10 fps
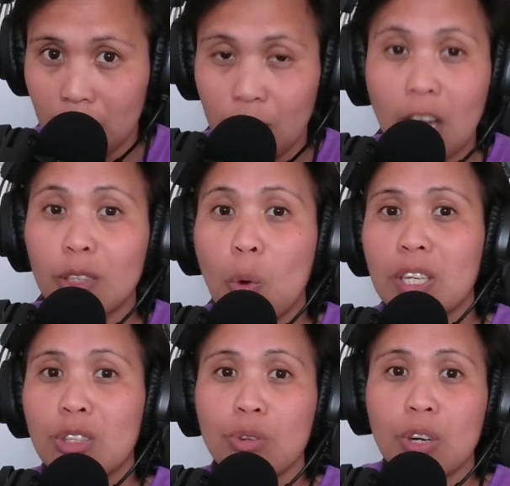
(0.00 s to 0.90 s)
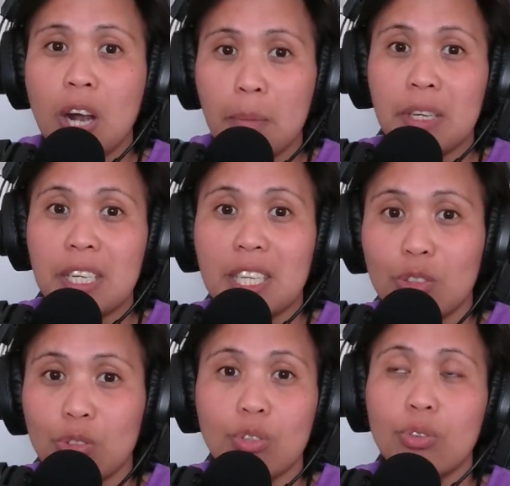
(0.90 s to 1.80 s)
Not only to your company,
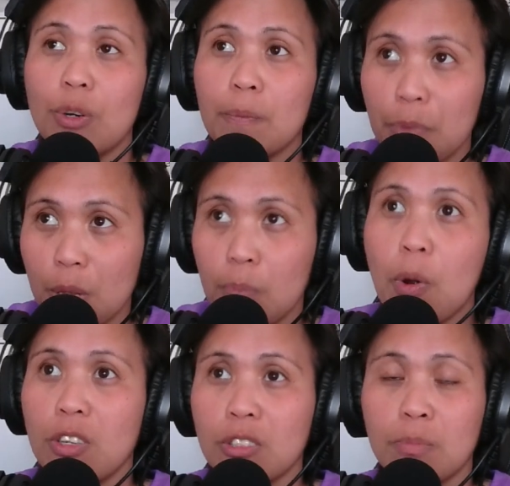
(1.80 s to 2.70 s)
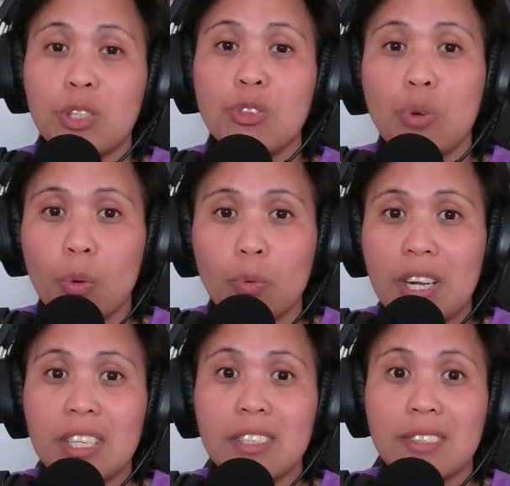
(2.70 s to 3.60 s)
to your boss, but you
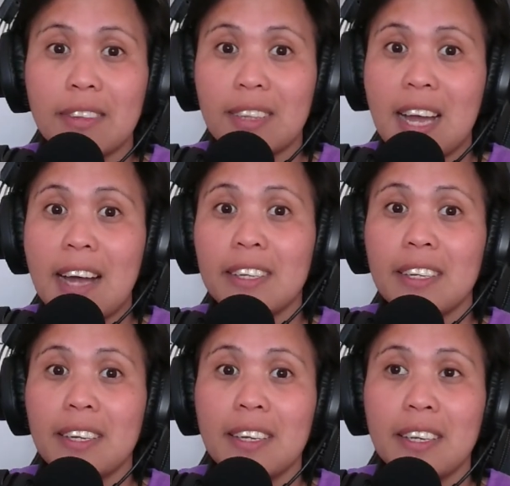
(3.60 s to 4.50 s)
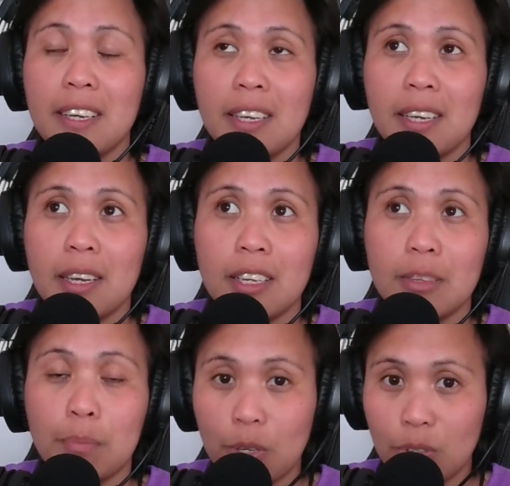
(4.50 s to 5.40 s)
already set that
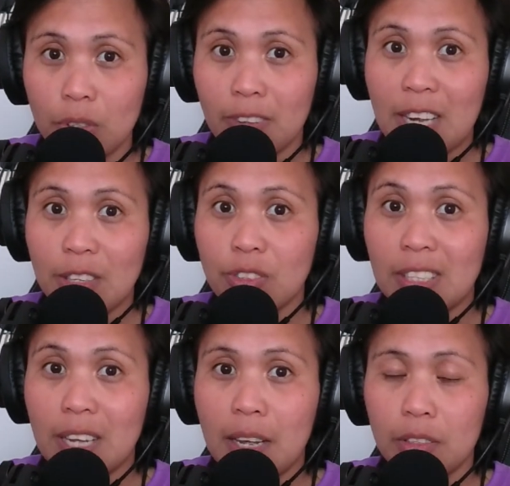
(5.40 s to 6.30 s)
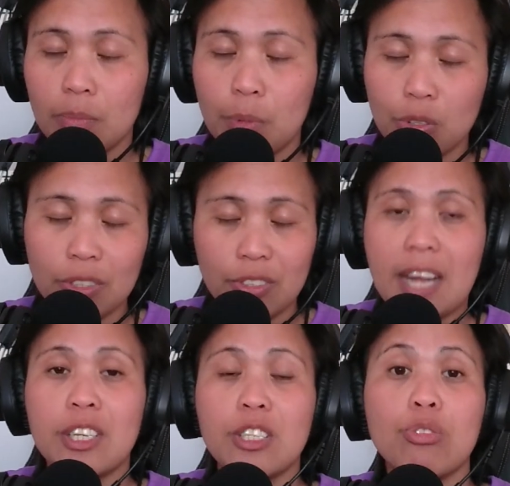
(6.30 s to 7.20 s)
personal
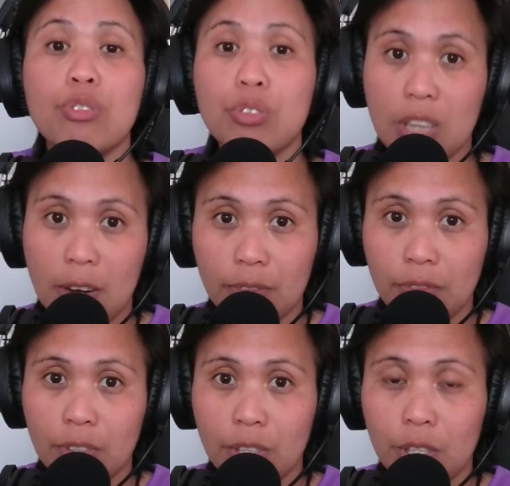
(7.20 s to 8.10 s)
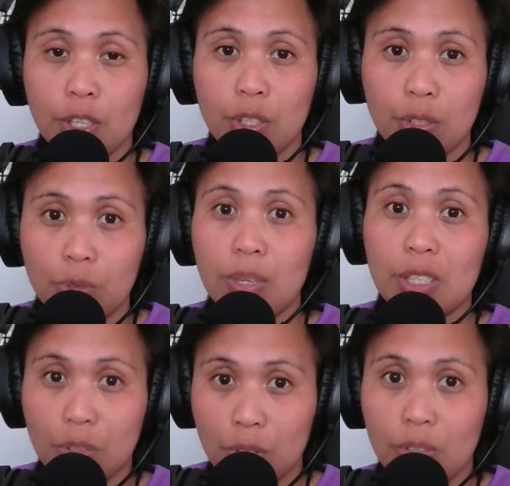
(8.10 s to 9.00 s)
standard to yourself. You do
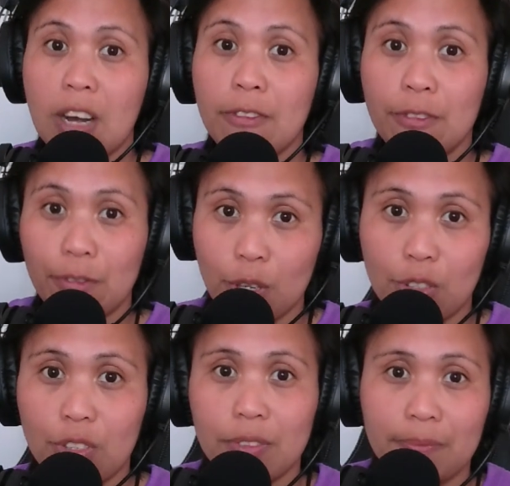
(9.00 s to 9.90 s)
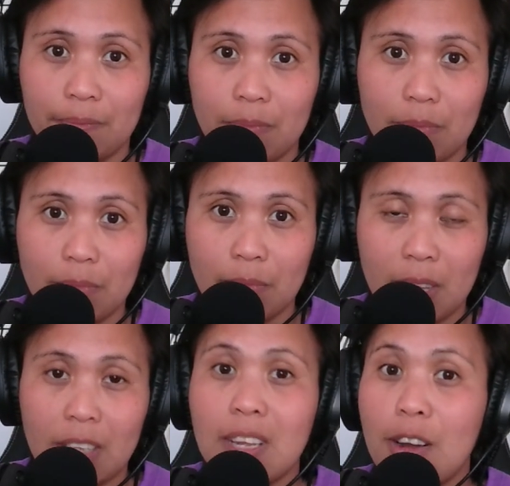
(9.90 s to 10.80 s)
it to yourself first.
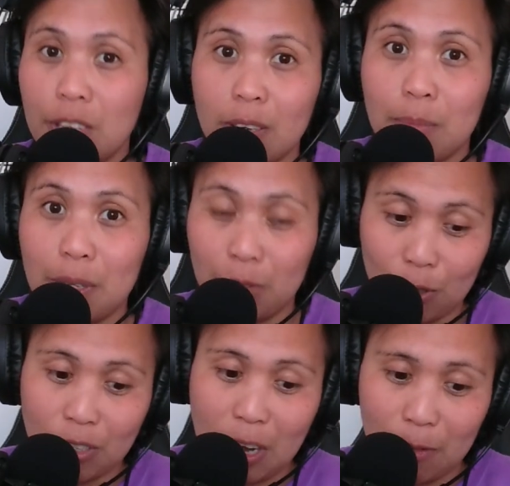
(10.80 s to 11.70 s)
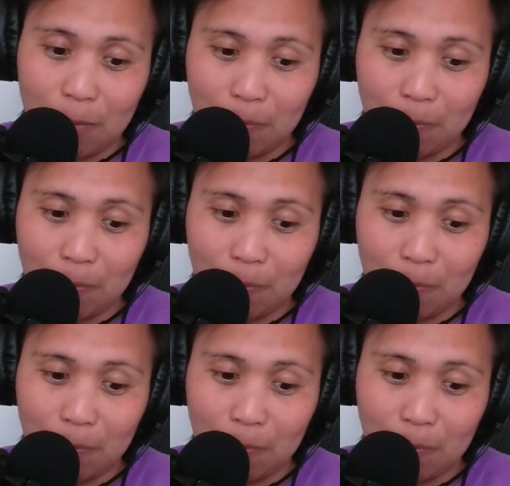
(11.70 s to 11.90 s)
That's how you're going to build yourself.